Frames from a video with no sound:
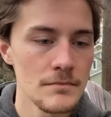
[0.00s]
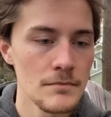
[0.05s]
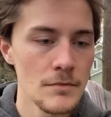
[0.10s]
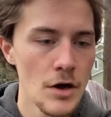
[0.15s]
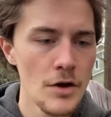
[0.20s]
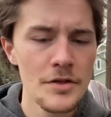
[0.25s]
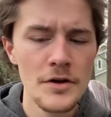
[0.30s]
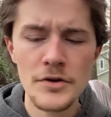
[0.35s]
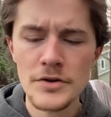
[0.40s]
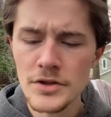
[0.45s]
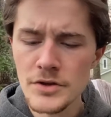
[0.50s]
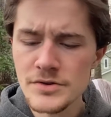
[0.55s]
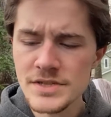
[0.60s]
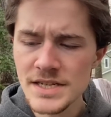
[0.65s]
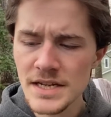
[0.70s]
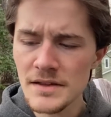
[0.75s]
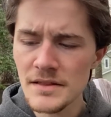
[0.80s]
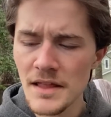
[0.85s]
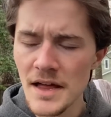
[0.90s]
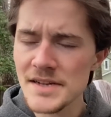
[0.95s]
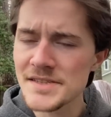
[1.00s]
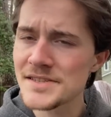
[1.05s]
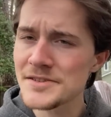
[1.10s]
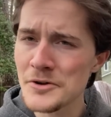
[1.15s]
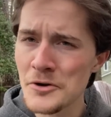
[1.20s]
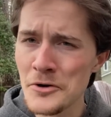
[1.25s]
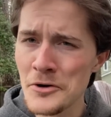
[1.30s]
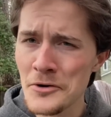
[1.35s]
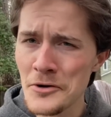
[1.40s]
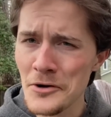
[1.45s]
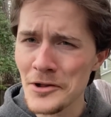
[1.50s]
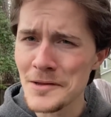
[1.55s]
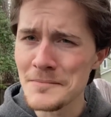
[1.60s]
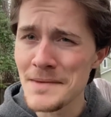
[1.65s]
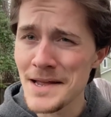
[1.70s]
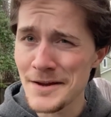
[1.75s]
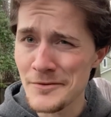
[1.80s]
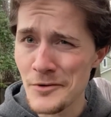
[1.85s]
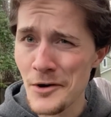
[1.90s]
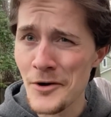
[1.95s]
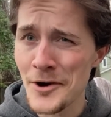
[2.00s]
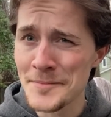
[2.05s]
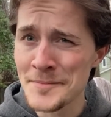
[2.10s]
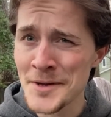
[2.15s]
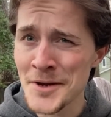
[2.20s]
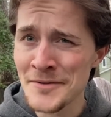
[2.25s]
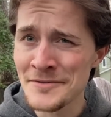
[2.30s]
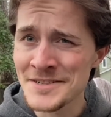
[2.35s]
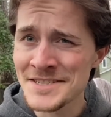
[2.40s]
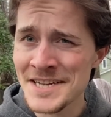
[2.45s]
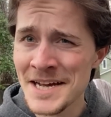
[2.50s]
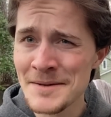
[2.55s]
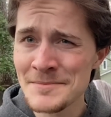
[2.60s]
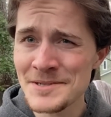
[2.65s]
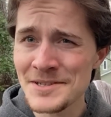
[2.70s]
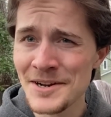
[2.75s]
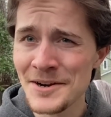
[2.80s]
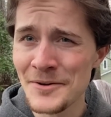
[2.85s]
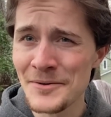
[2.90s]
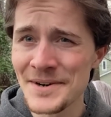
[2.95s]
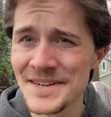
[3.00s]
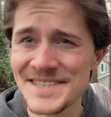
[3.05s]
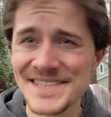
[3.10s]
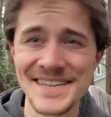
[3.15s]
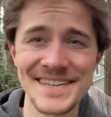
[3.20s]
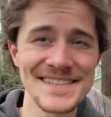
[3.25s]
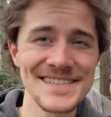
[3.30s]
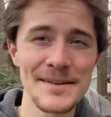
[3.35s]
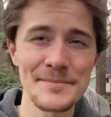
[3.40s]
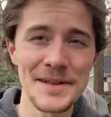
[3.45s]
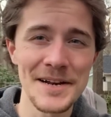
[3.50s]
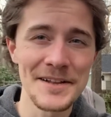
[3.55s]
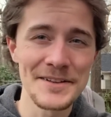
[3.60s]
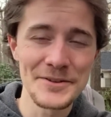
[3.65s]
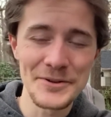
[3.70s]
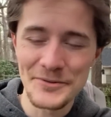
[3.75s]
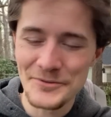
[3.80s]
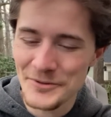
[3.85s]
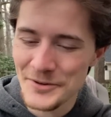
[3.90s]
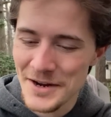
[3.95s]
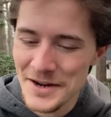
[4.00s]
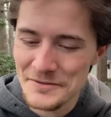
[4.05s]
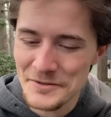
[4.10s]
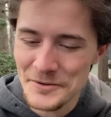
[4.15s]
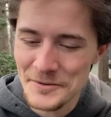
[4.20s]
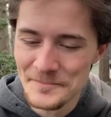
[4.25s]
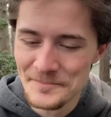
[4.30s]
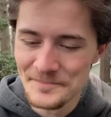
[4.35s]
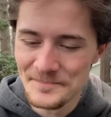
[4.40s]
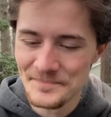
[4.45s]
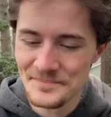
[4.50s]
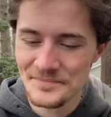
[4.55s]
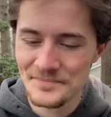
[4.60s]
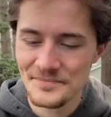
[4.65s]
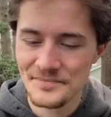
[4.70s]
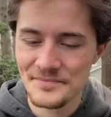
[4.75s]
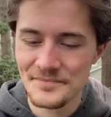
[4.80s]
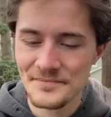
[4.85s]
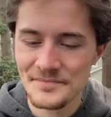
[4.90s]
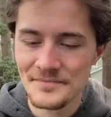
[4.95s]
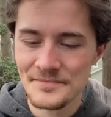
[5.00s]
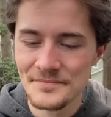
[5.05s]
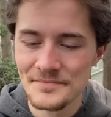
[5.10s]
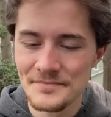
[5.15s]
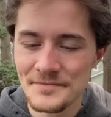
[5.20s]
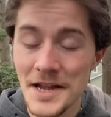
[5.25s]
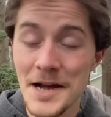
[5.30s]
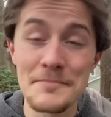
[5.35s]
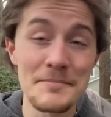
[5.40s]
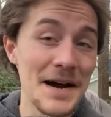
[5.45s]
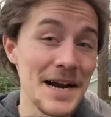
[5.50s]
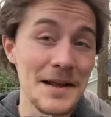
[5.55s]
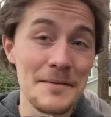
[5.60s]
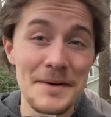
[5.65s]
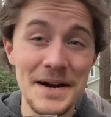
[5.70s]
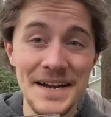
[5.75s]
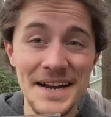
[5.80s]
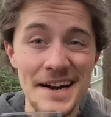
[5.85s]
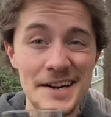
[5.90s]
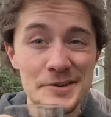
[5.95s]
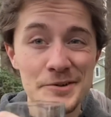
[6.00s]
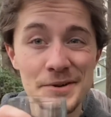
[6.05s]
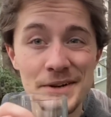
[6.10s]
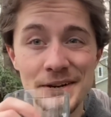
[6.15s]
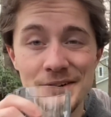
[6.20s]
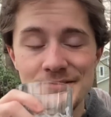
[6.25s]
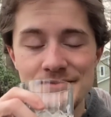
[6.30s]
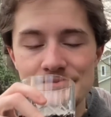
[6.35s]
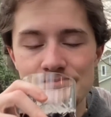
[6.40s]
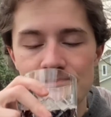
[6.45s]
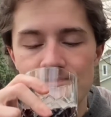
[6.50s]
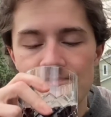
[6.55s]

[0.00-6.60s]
Although using less Coca-Cola may grow on me over time, so I don't want to say it's something I'll do forever. I might not, who knows.